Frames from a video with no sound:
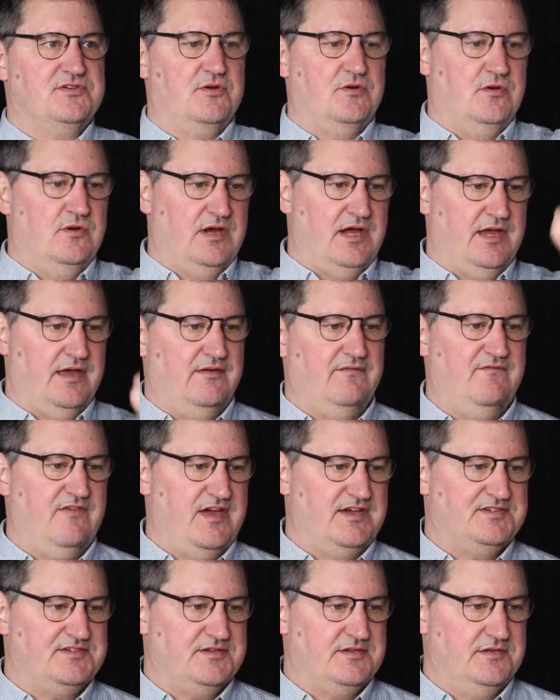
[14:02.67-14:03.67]
So I
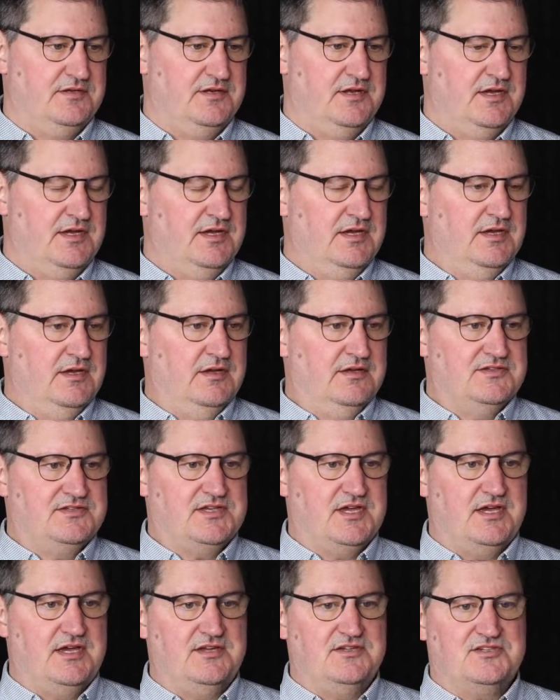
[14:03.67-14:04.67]
invested,
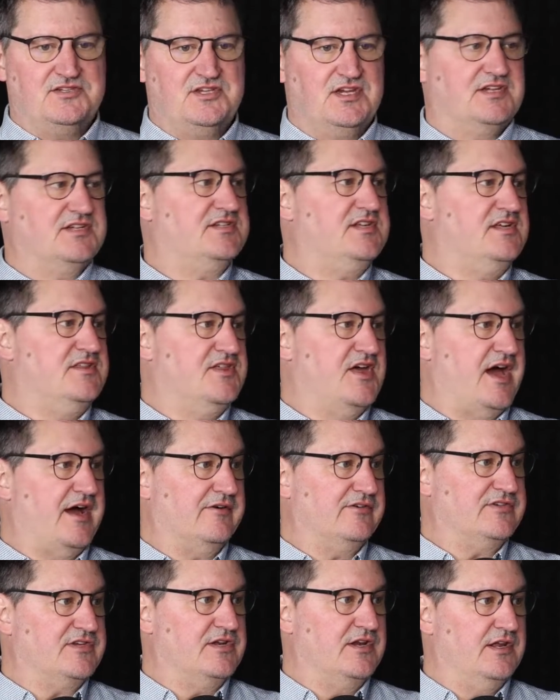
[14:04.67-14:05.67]
say,
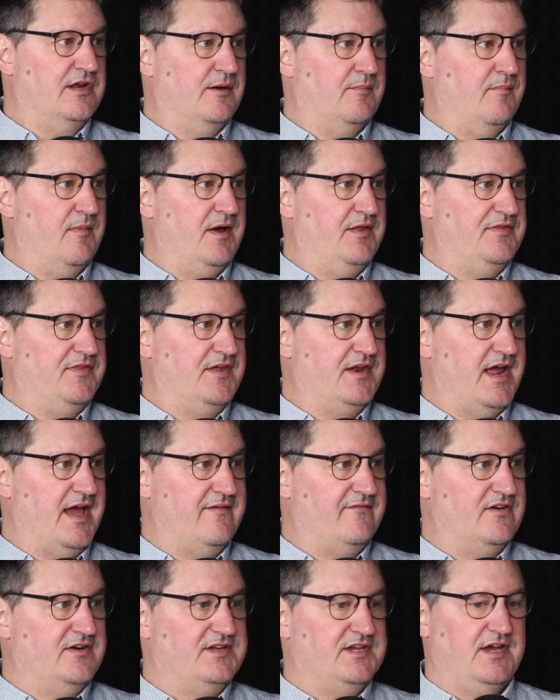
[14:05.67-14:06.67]
$60,000 in a month in
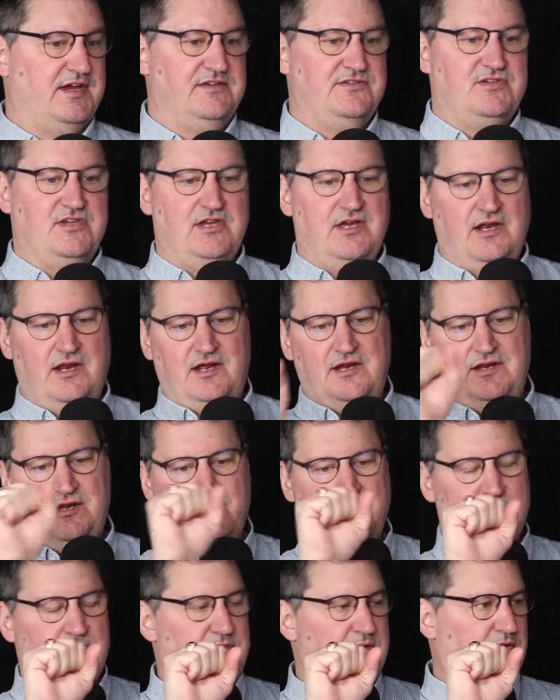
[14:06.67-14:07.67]
advertising and I
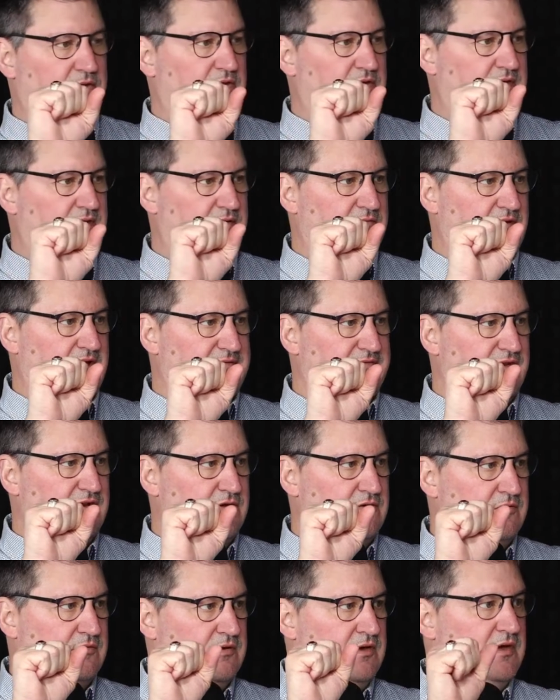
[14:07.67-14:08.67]
did $1 million in
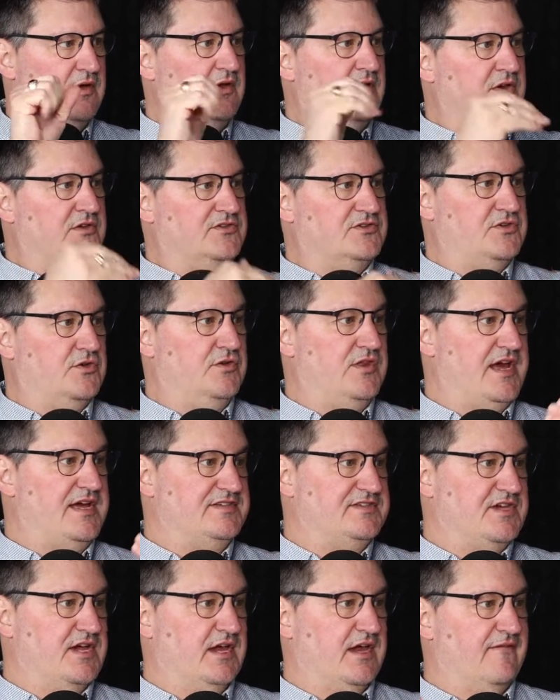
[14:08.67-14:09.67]
revenue. So
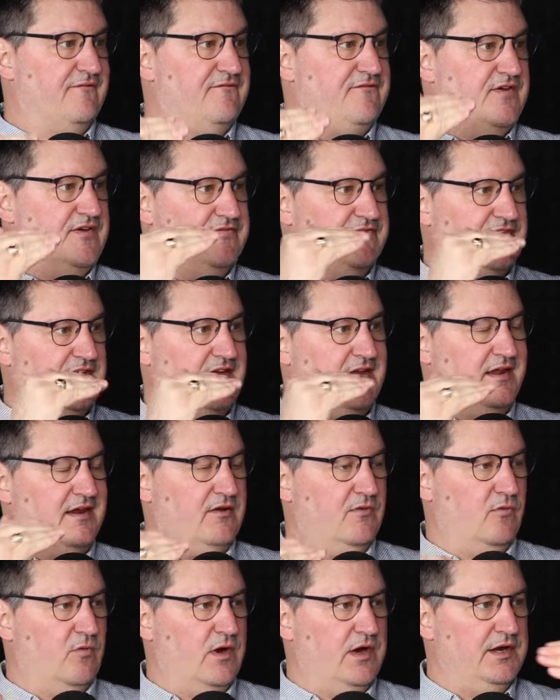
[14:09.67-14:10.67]
that's like a
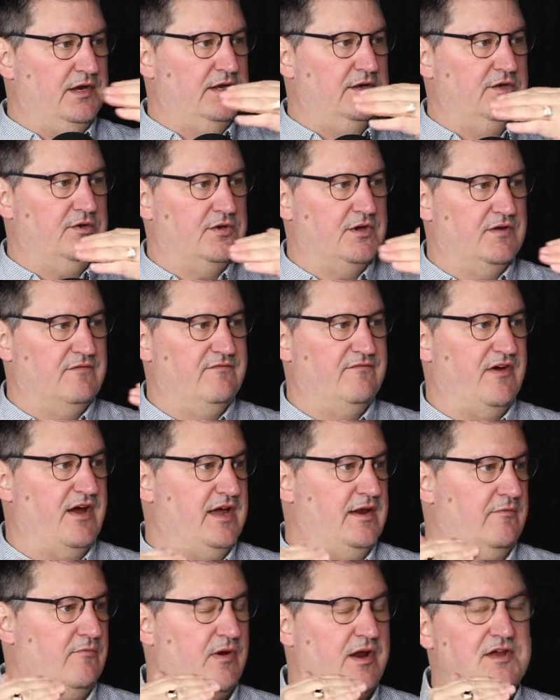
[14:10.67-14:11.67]
15-to-1, and you can
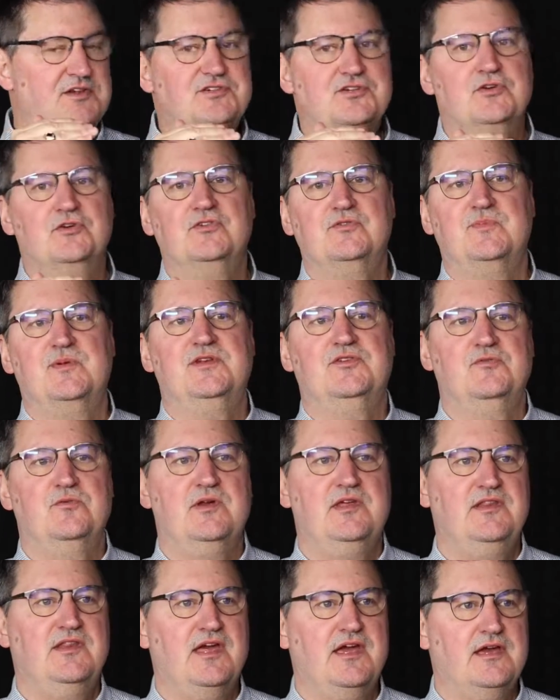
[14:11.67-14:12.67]
find ratios
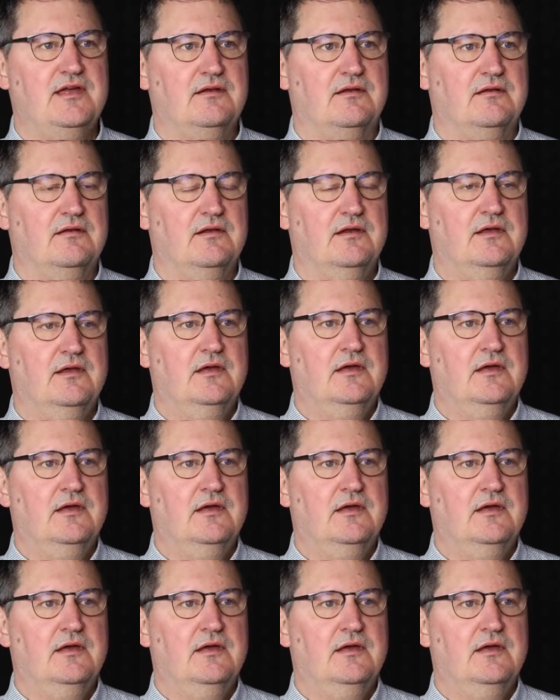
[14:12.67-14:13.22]
between that.